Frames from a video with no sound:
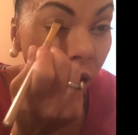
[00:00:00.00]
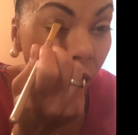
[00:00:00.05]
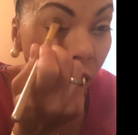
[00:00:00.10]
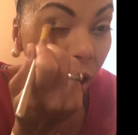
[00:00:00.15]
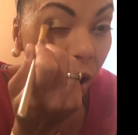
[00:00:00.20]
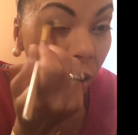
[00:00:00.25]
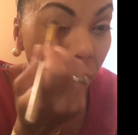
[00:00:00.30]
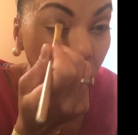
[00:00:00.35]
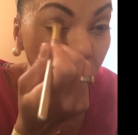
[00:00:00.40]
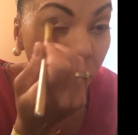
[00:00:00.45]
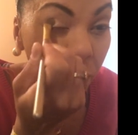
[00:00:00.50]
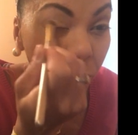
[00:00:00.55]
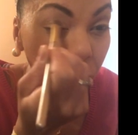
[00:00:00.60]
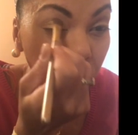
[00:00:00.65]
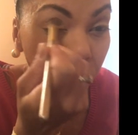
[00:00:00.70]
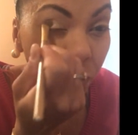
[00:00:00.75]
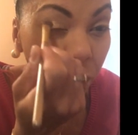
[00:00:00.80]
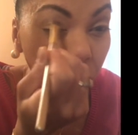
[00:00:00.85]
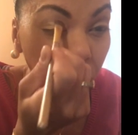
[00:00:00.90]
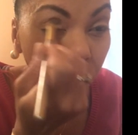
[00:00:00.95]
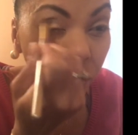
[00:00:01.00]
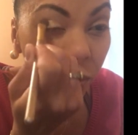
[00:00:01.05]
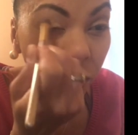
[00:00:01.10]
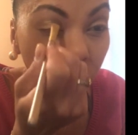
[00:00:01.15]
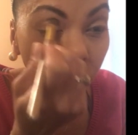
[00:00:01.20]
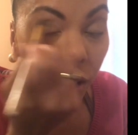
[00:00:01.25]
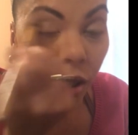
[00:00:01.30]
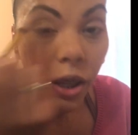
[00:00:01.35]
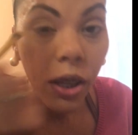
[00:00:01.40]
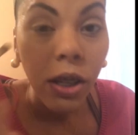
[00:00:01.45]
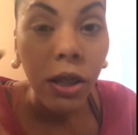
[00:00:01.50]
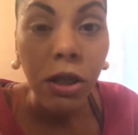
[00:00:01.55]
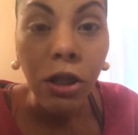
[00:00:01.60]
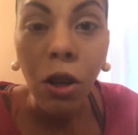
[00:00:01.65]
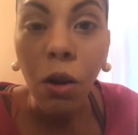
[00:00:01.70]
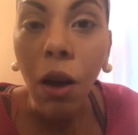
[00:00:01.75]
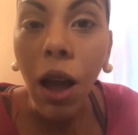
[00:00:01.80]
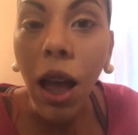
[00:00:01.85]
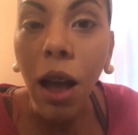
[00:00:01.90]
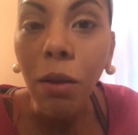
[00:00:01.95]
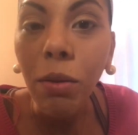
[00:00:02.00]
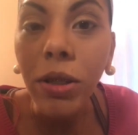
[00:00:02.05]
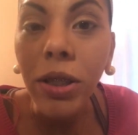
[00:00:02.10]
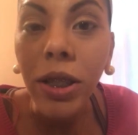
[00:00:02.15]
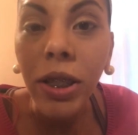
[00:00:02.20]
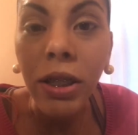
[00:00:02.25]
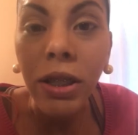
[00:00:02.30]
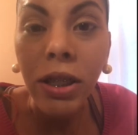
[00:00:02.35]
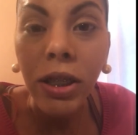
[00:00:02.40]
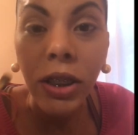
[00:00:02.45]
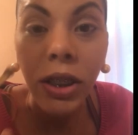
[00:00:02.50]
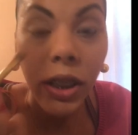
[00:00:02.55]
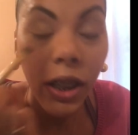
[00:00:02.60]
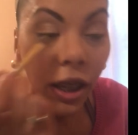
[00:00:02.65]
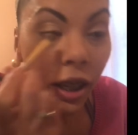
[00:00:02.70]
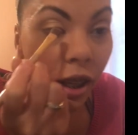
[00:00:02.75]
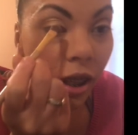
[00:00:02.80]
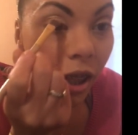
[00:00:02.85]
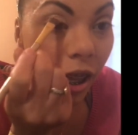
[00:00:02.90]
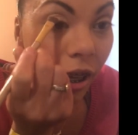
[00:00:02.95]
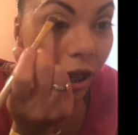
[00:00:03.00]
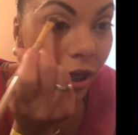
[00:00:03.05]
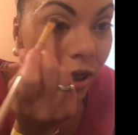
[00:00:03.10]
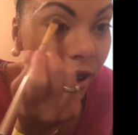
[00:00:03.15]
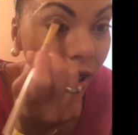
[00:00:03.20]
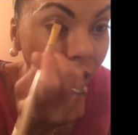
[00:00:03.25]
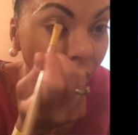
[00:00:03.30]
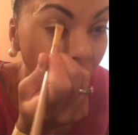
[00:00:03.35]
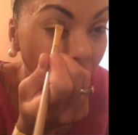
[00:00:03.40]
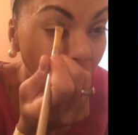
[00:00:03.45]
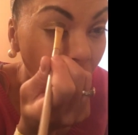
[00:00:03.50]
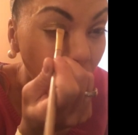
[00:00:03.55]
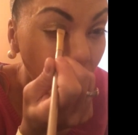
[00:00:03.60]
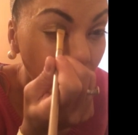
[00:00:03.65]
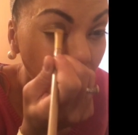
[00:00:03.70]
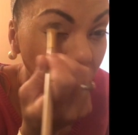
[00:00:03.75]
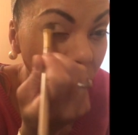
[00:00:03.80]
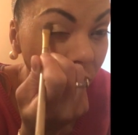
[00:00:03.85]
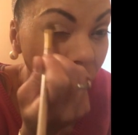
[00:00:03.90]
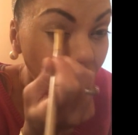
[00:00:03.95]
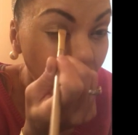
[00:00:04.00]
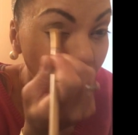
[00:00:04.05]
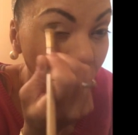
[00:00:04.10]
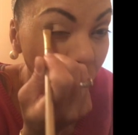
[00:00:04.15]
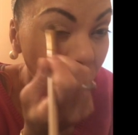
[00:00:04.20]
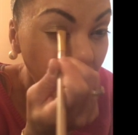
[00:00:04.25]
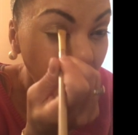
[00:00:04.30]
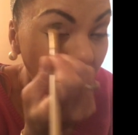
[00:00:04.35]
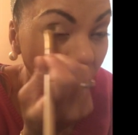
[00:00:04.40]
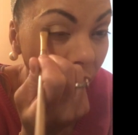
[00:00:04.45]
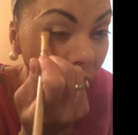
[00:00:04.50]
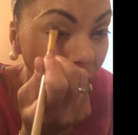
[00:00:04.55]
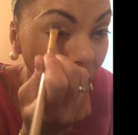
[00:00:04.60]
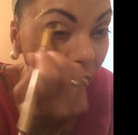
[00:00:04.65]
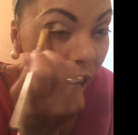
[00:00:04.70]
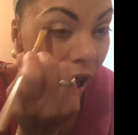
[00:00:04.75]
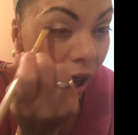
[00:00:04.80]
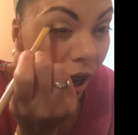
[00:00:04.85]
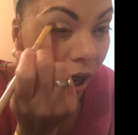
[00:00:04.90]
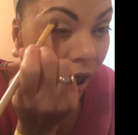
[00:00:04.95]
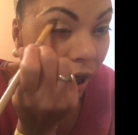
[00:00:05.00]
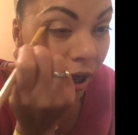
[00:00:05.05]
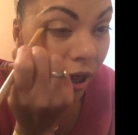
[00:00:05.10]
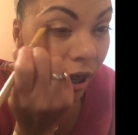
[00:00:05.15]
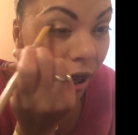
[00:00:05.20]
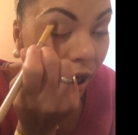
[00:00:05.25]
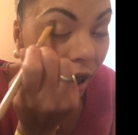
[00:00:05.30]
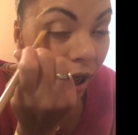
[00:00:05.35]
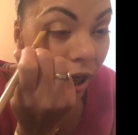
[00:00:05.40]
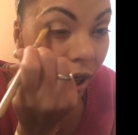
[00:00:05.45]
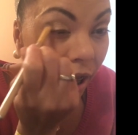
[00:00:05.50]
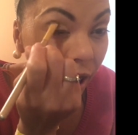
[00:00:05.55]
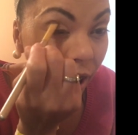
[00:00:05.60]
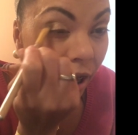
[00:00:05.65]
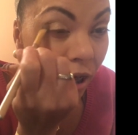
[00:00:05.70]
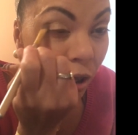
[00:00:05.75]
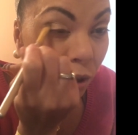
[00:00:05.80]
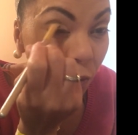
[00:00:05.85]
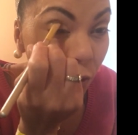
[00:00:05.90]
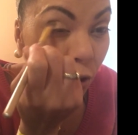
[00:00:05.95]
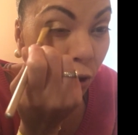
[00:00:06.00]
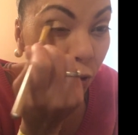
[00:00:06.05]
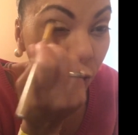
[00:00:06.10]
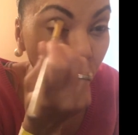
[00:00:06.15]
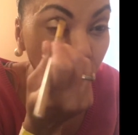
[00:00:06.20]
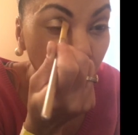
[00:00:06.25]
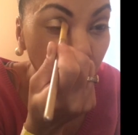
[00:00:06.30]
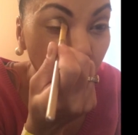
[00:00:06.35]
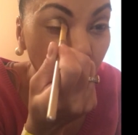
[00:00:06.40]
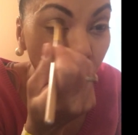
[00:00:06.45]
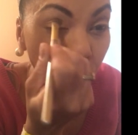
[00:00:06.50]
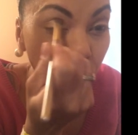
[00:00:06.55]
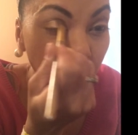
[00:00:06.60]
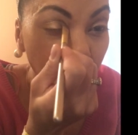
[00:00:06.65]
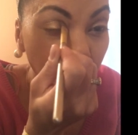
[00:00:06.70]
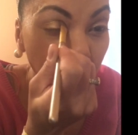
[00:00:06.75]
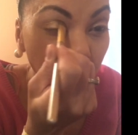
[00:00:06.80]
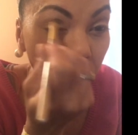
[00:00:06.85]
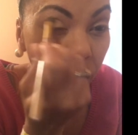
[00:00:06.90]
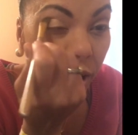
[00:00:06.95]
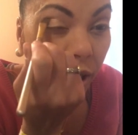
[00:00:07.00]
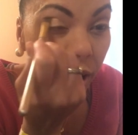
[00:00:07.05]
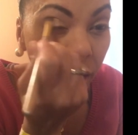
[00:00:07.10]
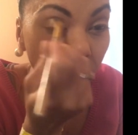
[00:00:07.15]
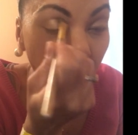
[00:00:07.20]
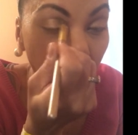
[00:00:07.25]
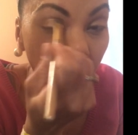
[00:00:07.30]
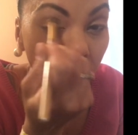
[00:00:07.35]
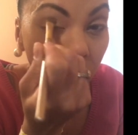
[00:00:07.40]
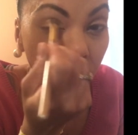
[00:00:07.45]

So how is this looking? Like I said, I wanted to do a light eye. And if you're familiar with me,